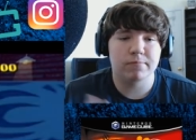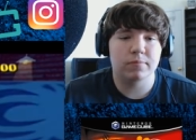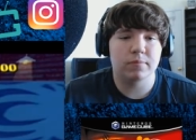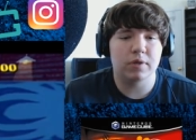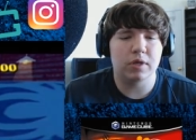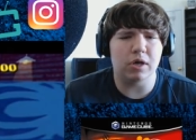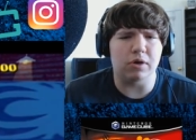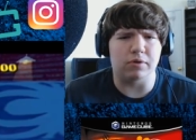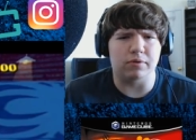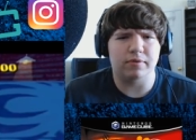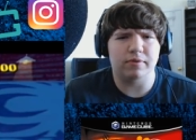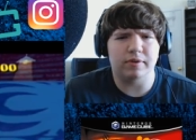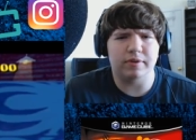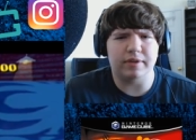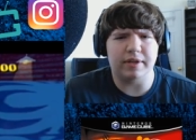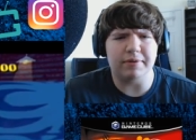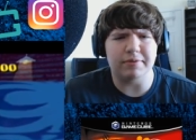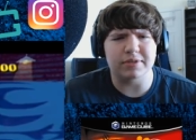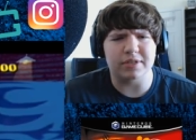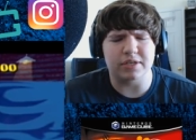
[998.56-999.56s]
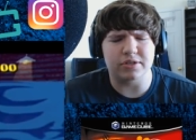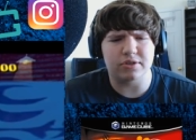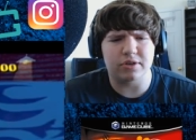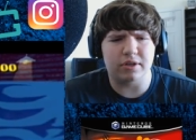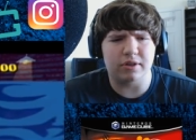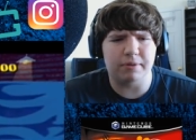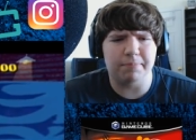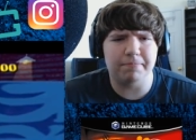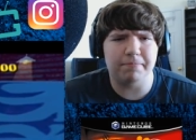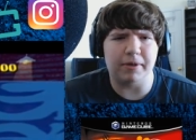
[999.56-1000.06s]
Oh, well, that was actually a
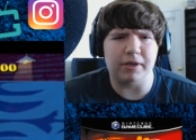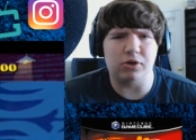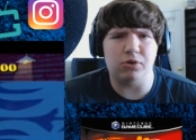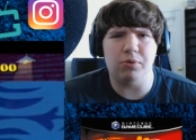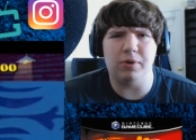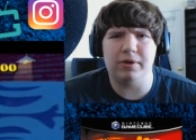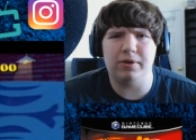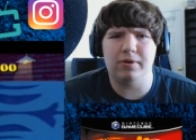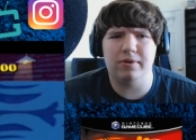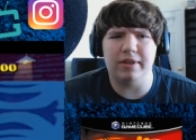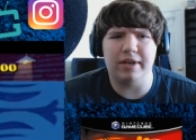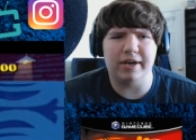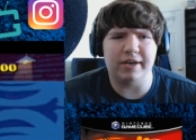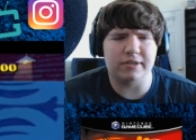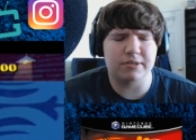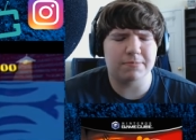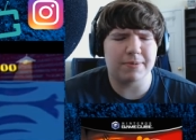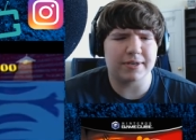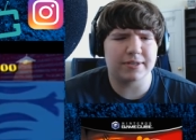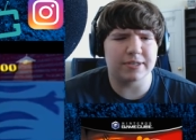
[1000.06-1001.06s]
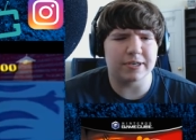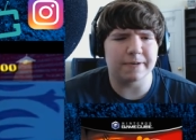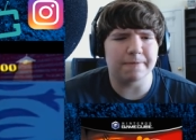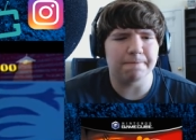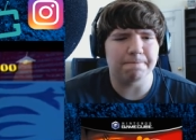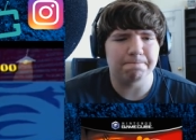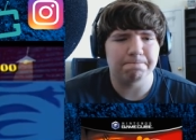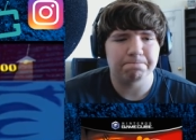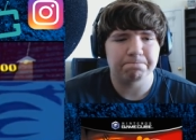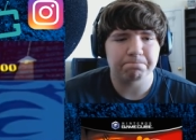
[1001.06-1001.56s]
little bit quicker than I expected.
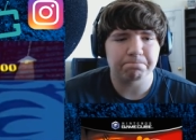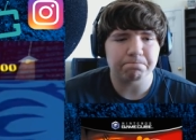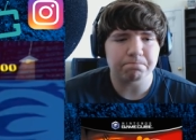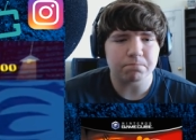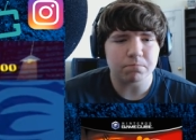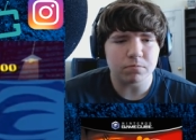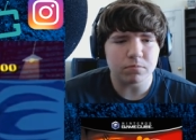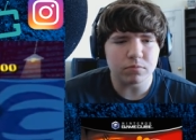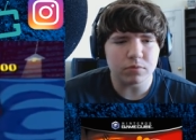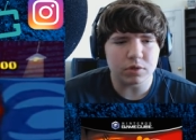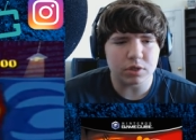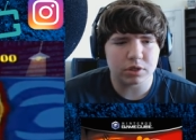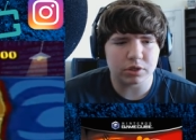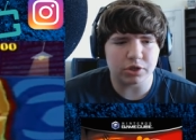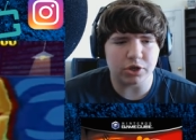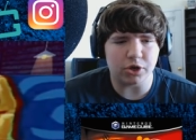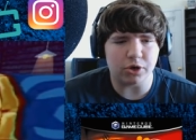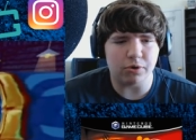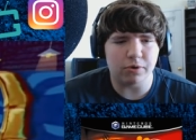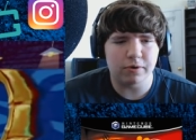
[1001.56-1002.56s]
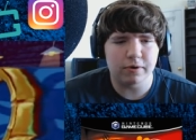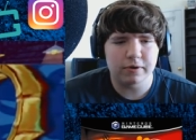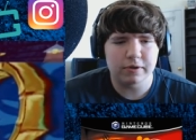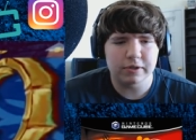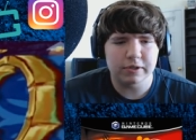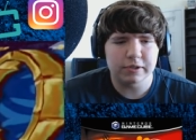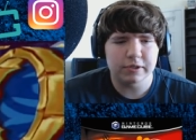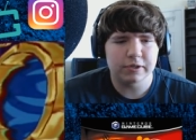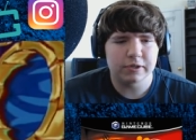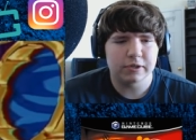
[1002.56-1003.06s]
Go.
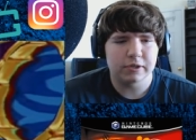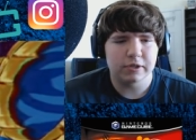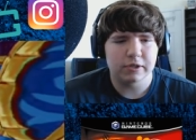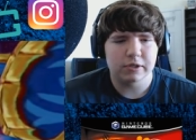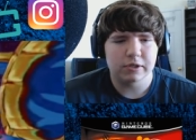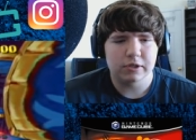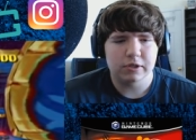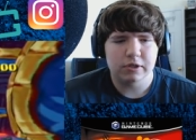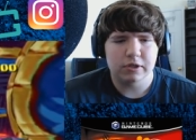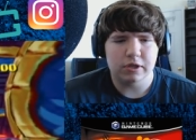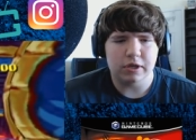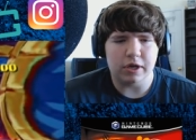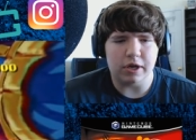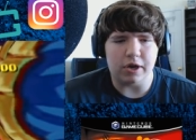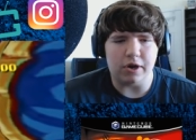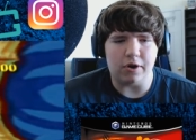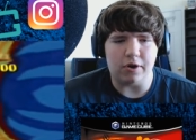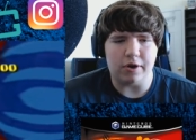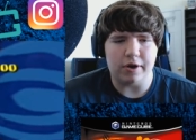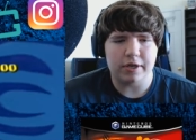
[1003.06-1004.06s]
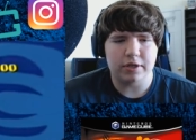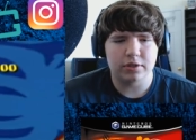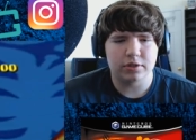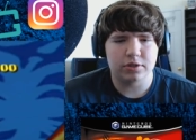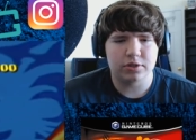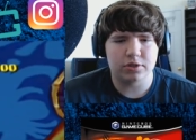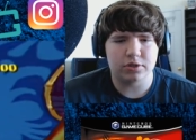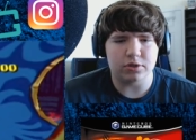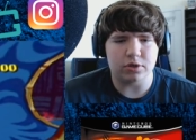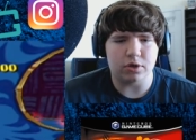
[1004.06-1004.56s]
Alright,
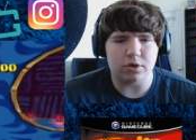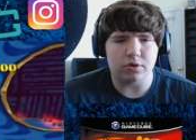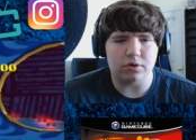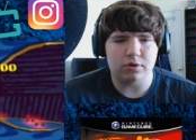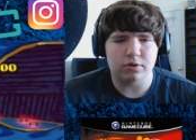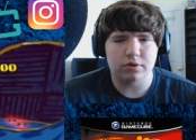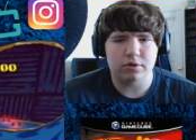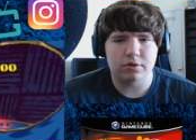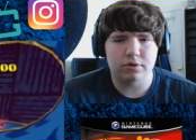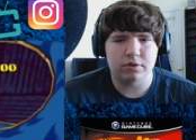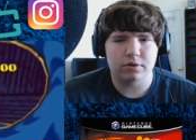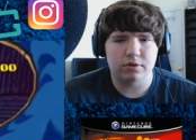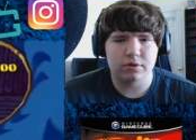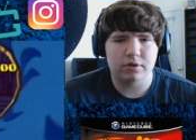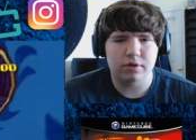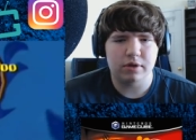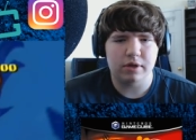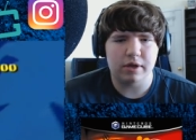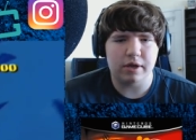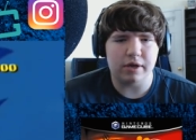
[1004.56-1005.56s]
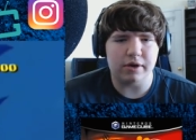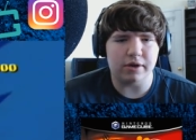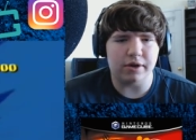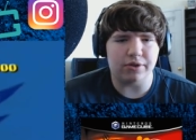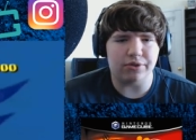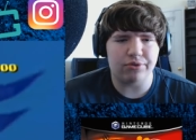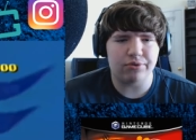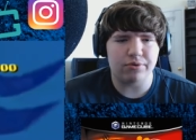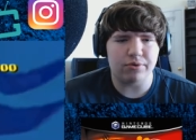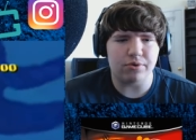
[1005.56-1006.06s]
so head
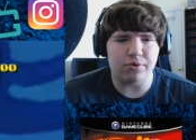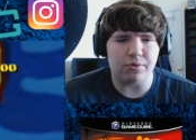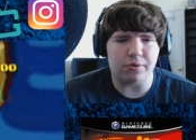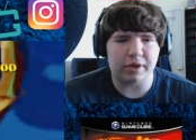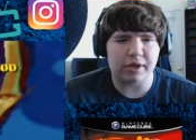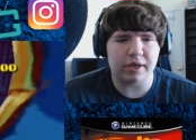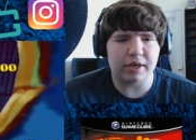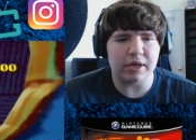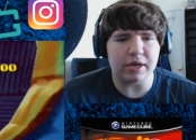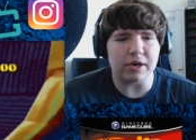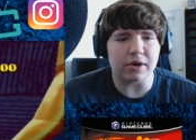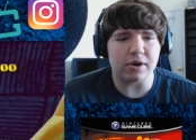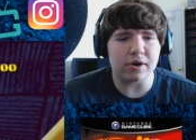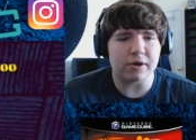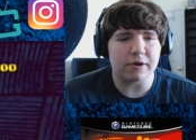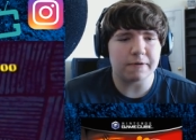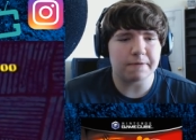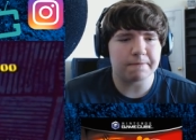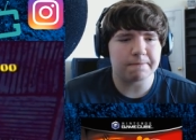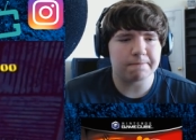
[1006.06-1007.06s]
on through here.